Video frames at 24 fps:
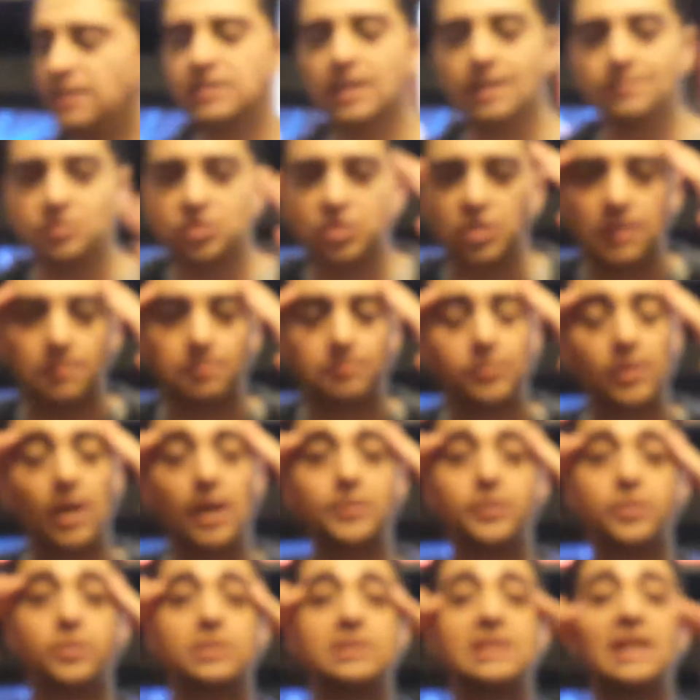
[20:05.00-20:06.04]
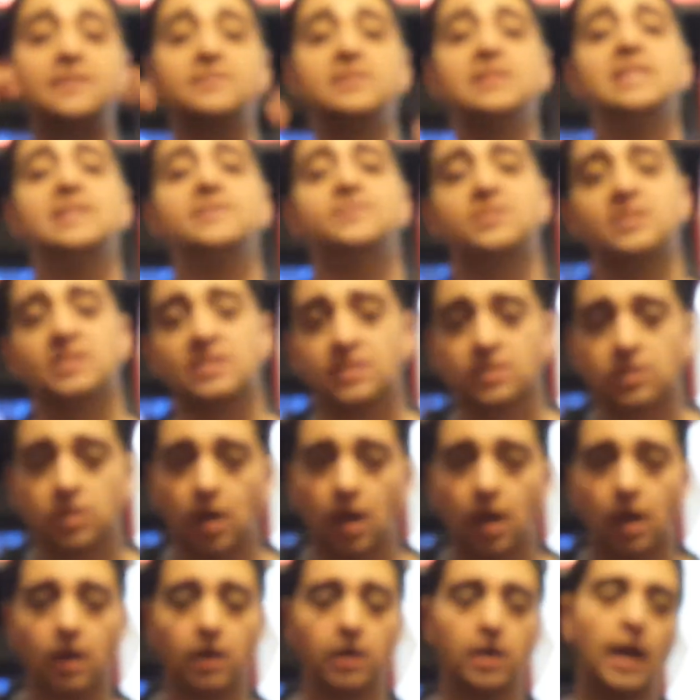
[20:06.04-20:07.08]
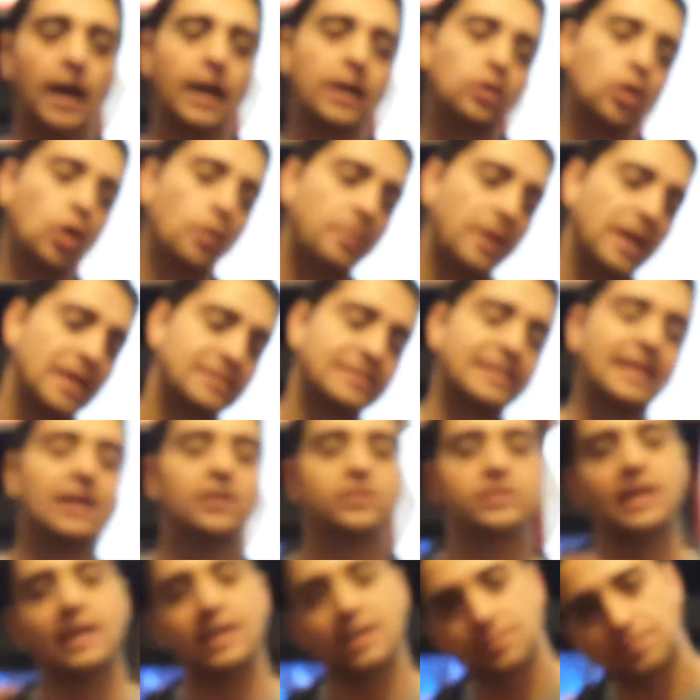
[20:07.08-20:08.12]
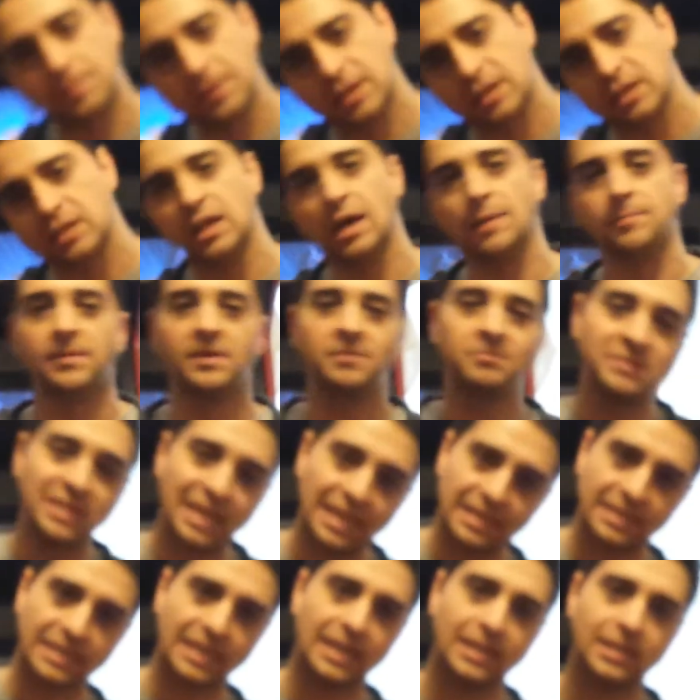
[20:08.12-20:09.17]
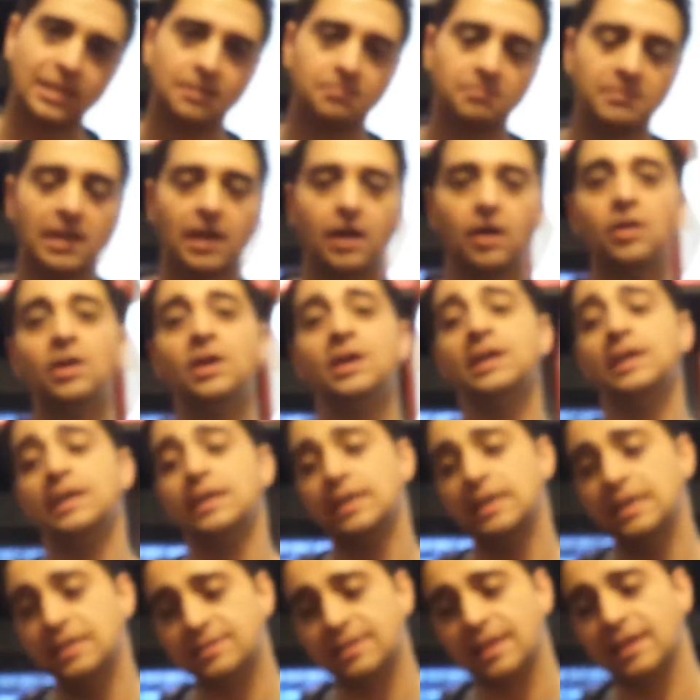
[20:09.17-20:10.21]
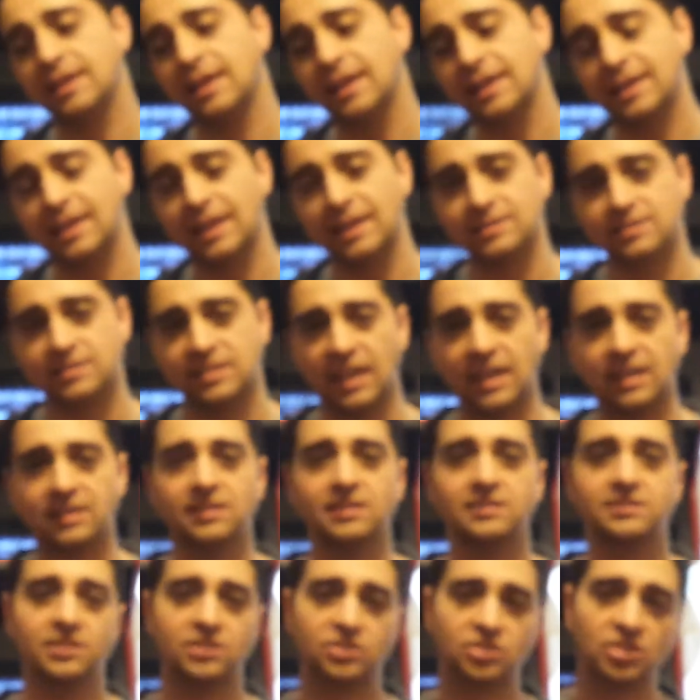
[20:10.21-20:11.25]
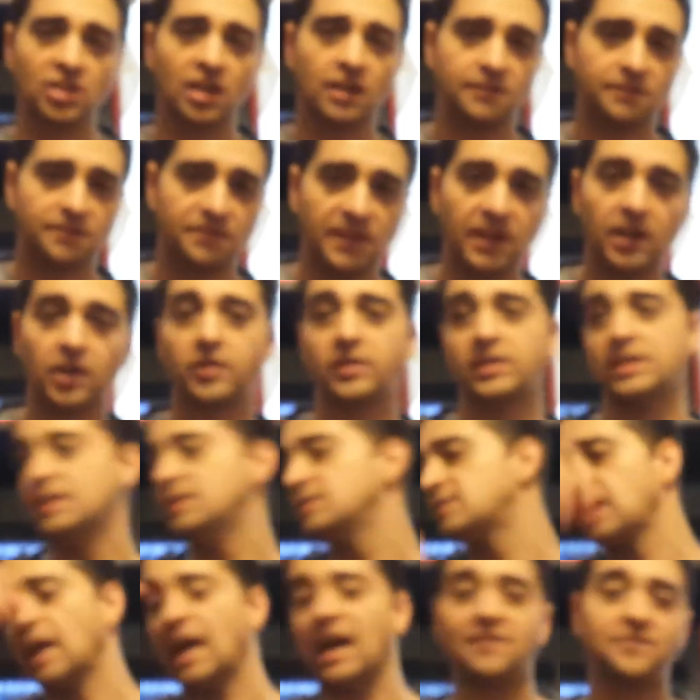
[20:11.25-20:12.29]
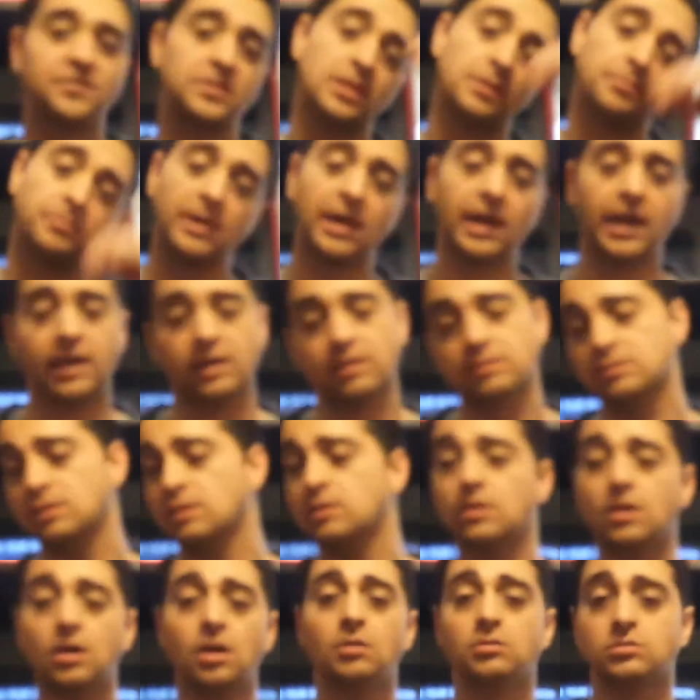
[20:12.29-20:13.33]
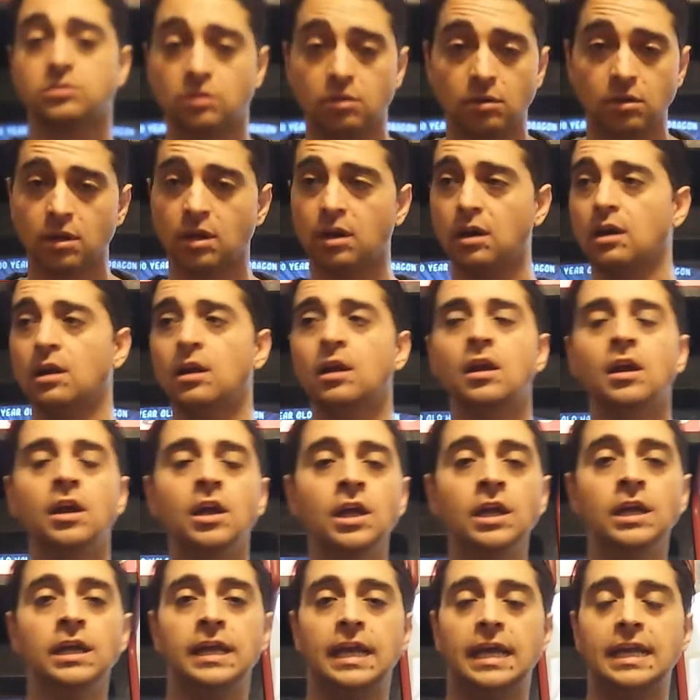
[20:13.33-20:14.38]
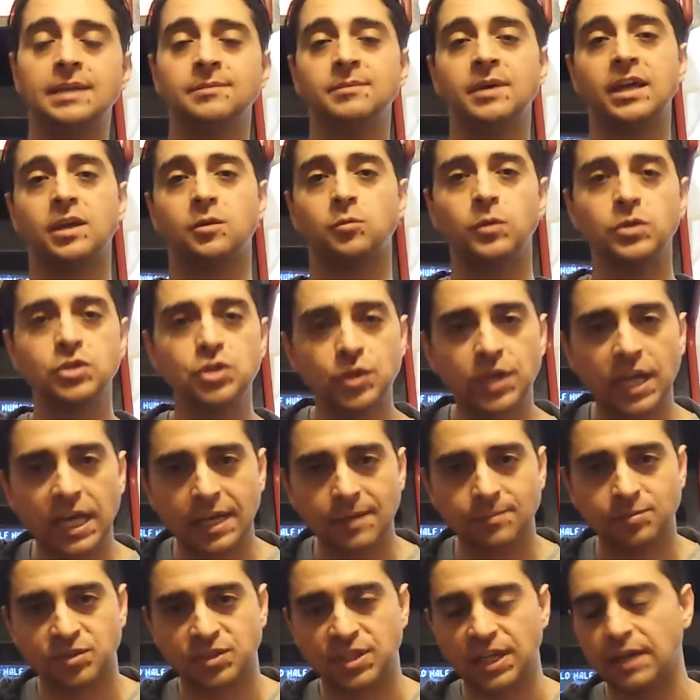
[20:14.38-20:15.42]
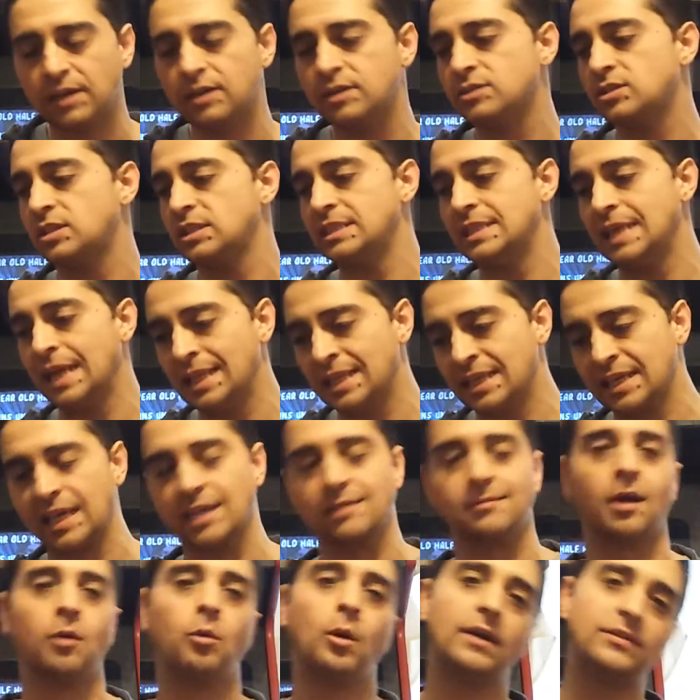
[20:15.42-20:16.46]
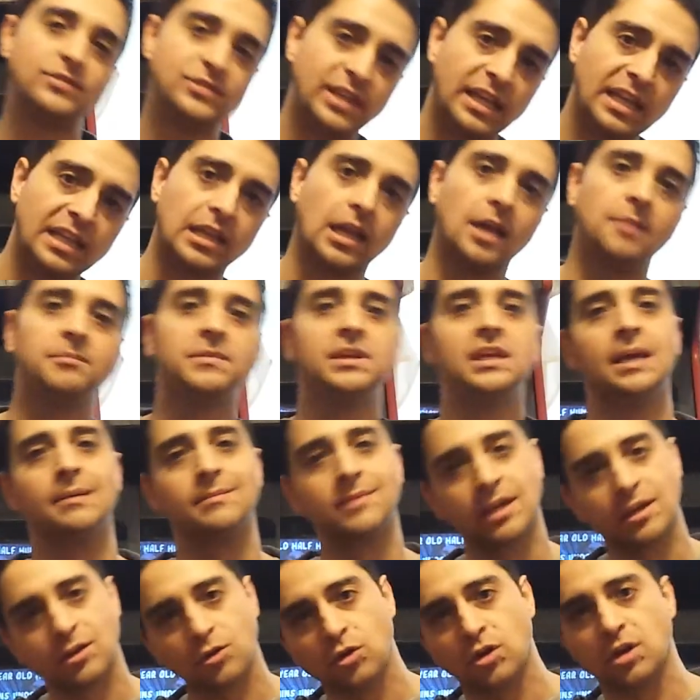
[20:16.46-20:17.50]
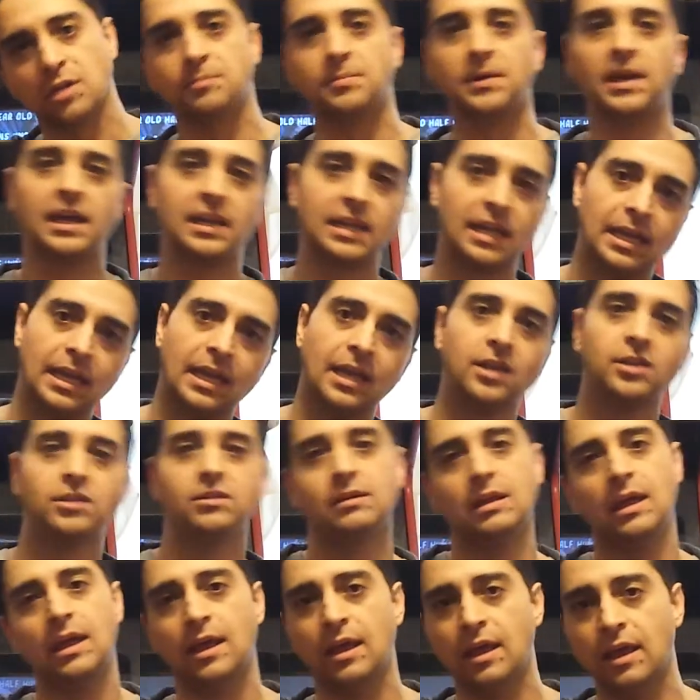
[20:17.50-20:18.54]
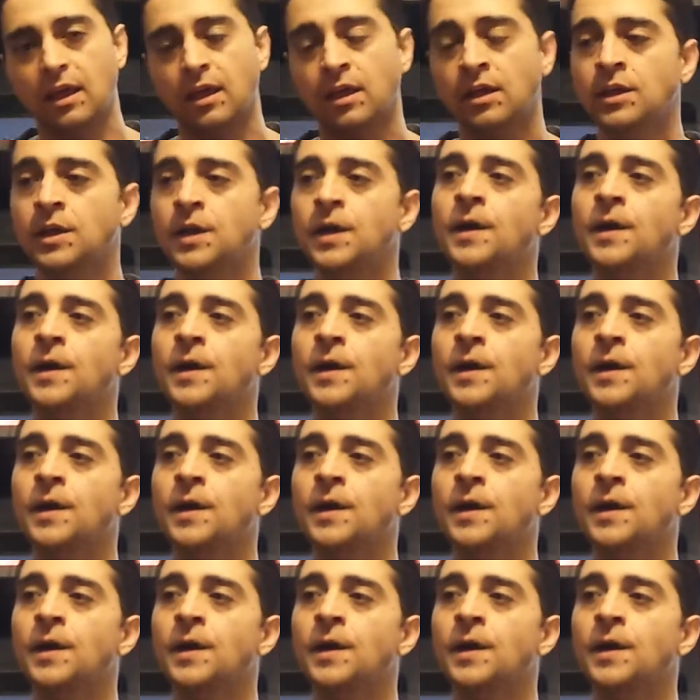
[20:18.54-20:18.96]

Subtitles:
dumb shit brother leaves it in the car. I go back down. I had to pick it up. I'm yelling at him now. He's like, I can't take this. It's not fair. He's half in the bag. He's like, yo, what's going on? And I'm like, would you get upstairs? Yelling at him. My wife's yelling at me. I'm going to go to bed. I hate you. Yeah.